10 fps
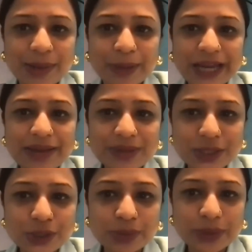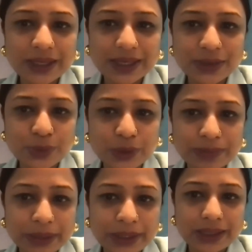but I'm assuming it
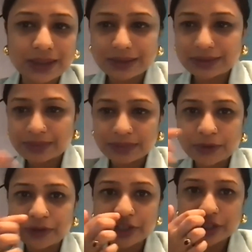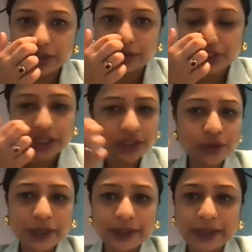would be Rashid. Rashid,
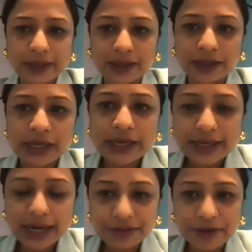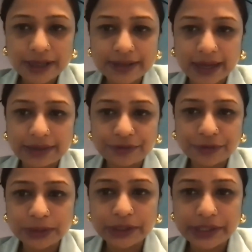you can clarify that
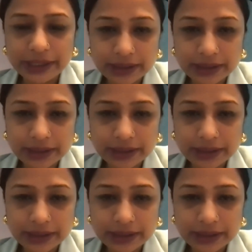for Marie.